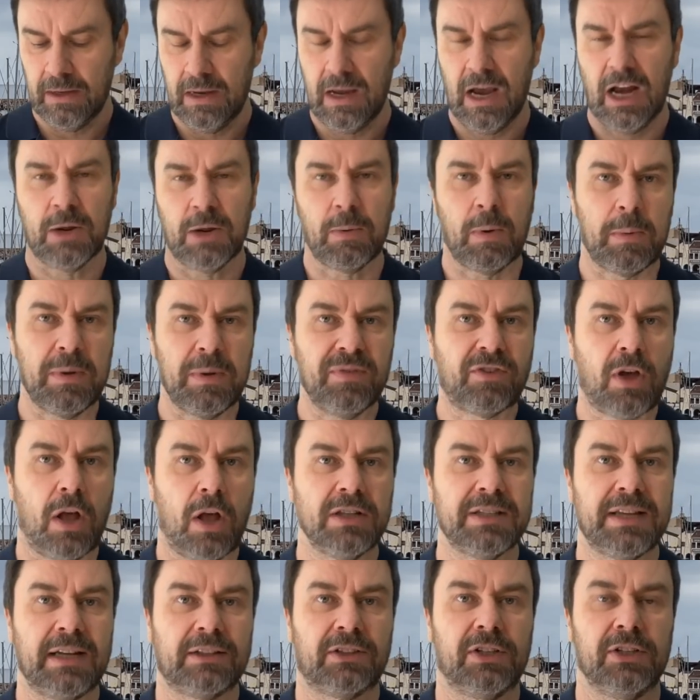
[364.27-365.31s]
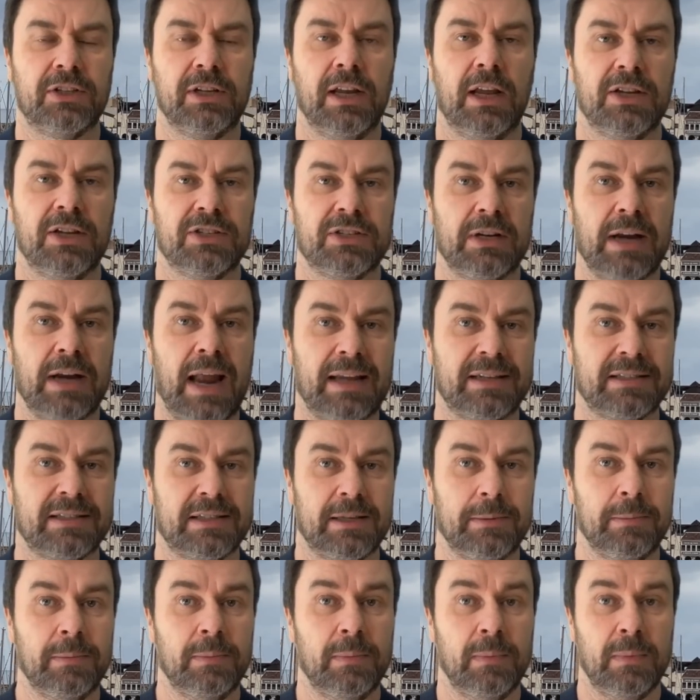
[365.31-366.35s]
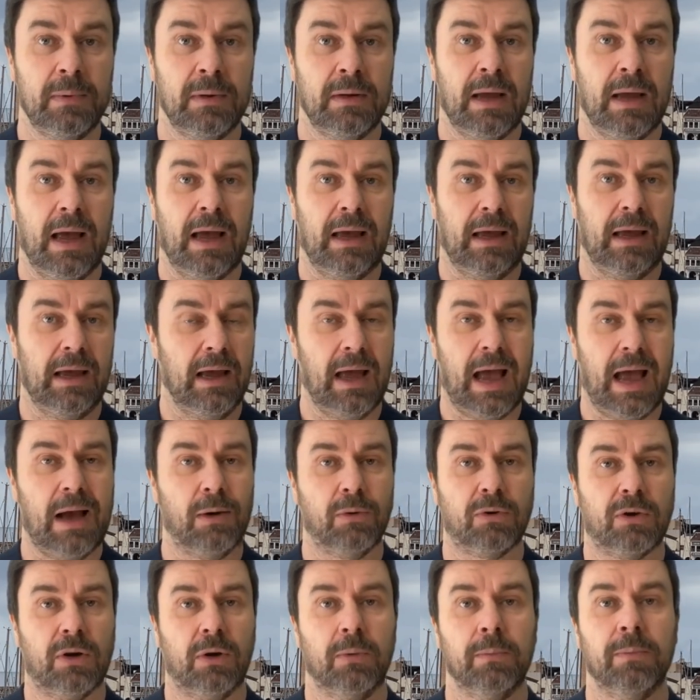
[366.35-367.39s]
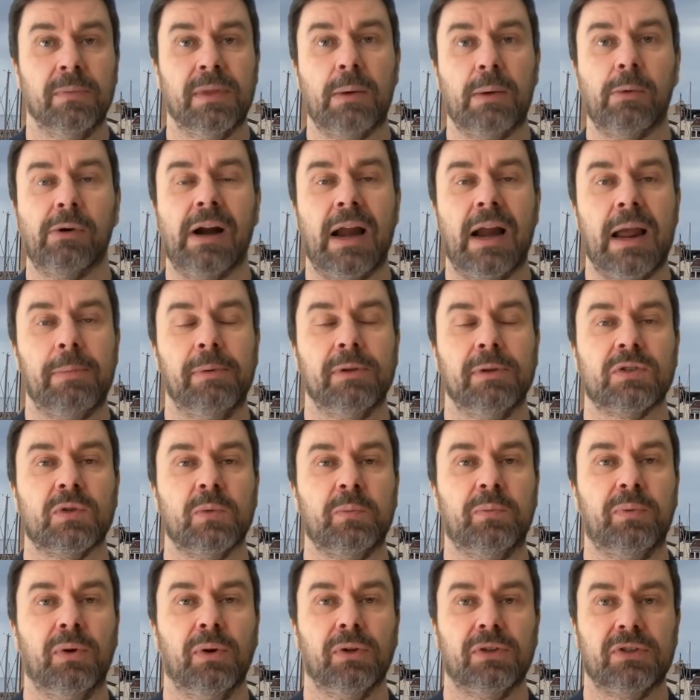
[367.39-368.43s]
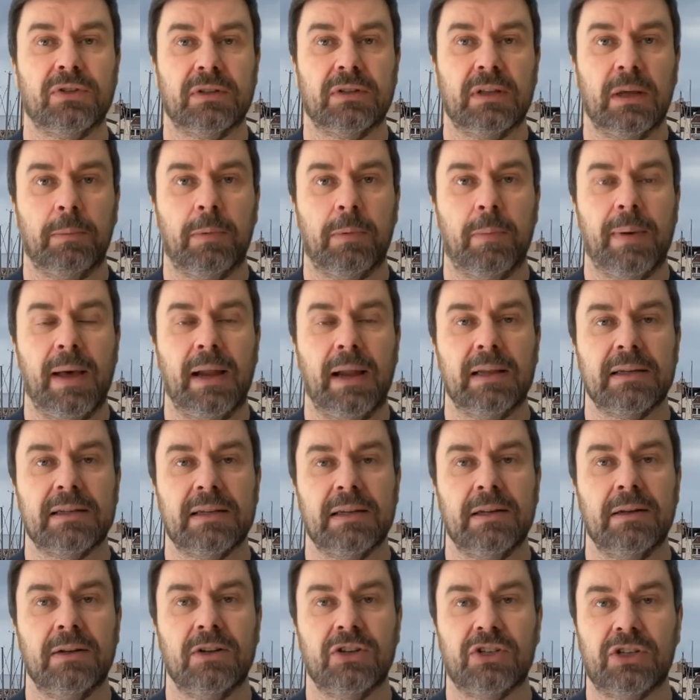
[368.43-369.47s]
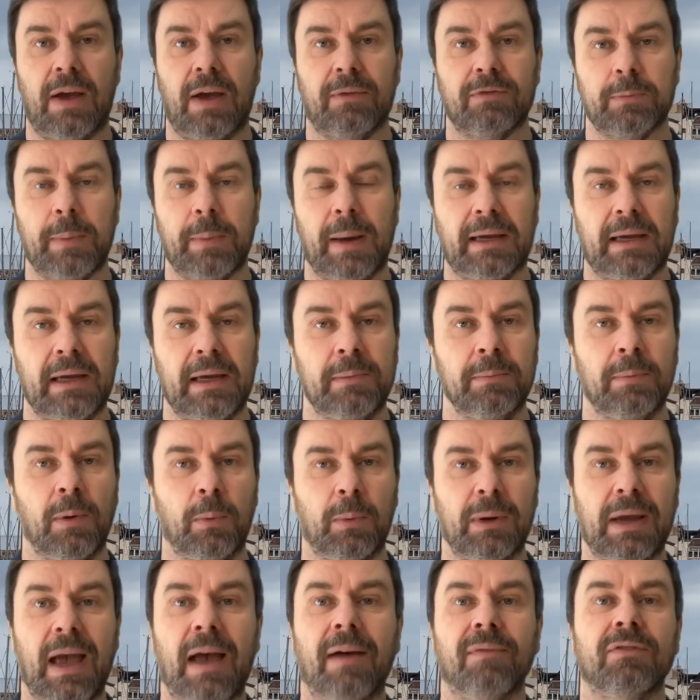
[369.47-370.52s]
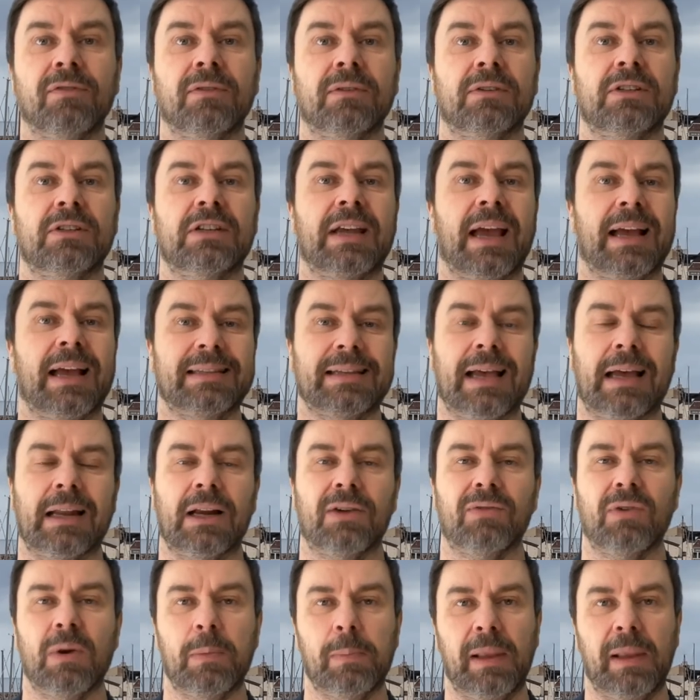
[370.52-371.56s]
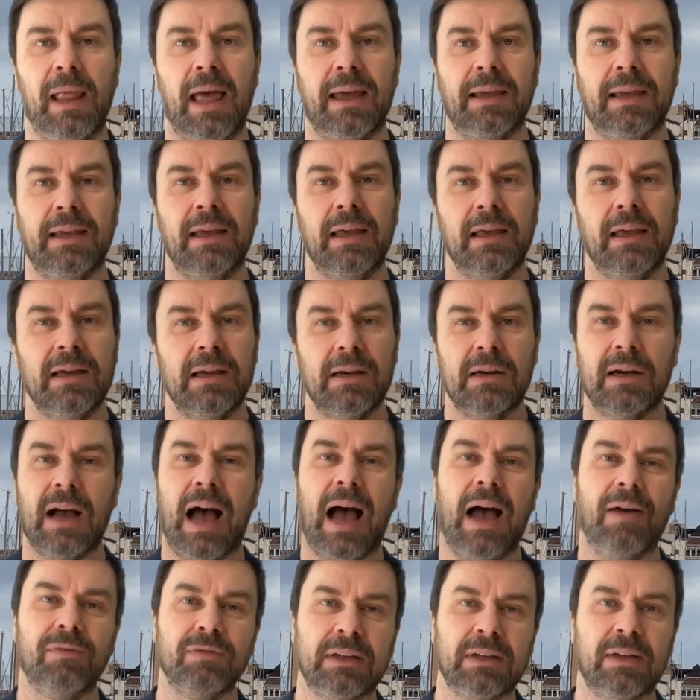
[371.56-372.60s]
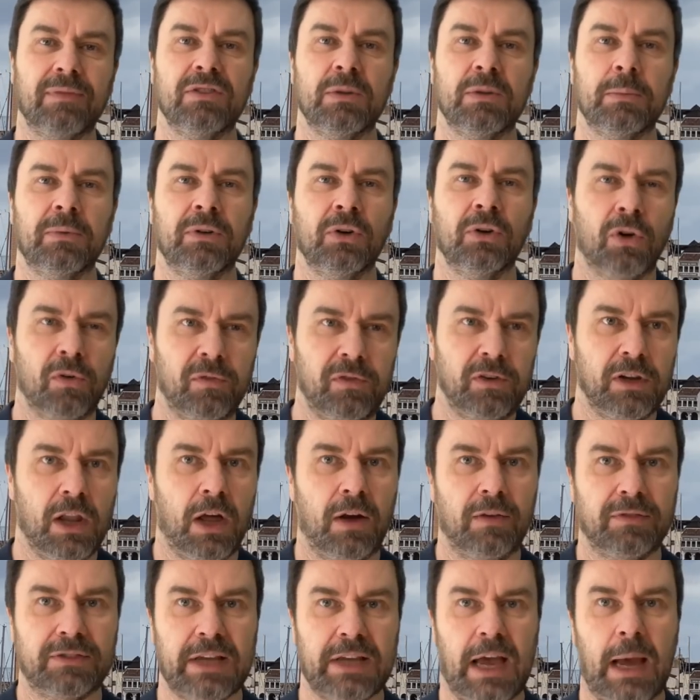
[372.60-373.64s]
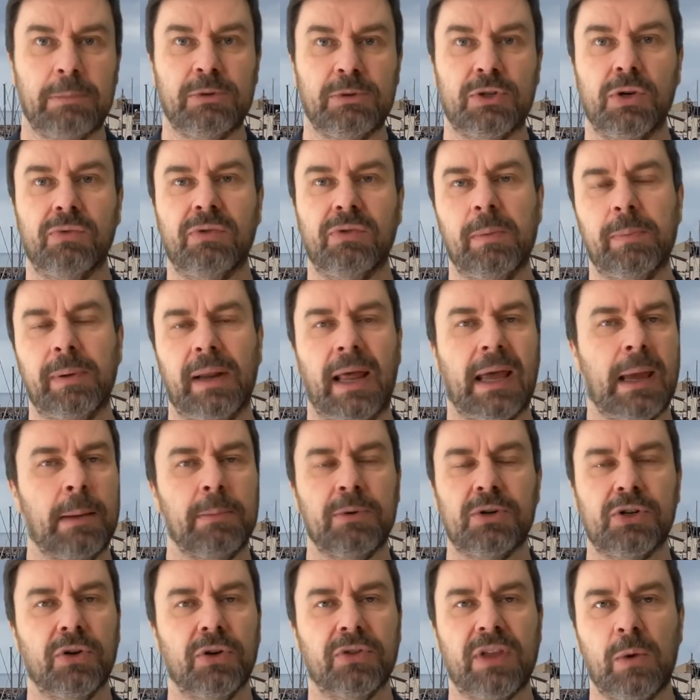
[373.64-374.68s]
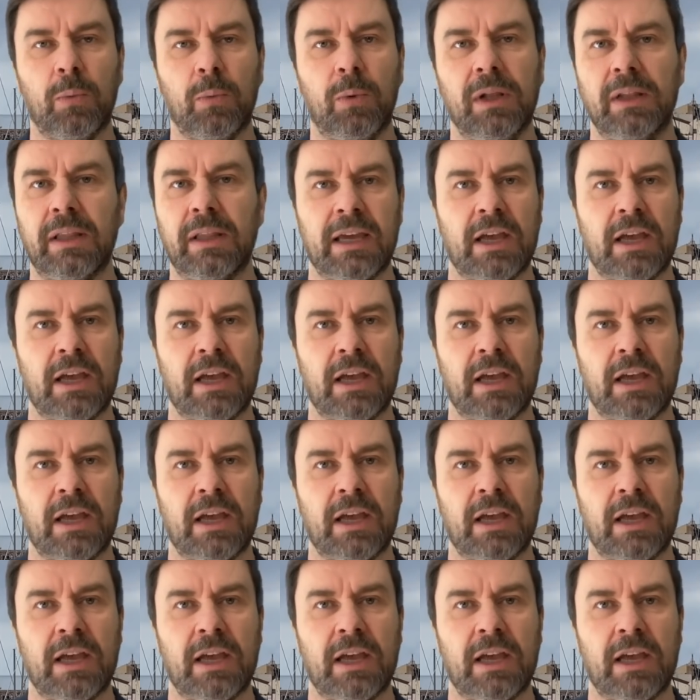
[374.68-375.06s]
Anyway, we've contacted Lursing and asked them how come they were able to put the propellers and the shafts back in, but we haven't yet had a reply. Haven't given them an awful lot of time to reply. I'm sure they will.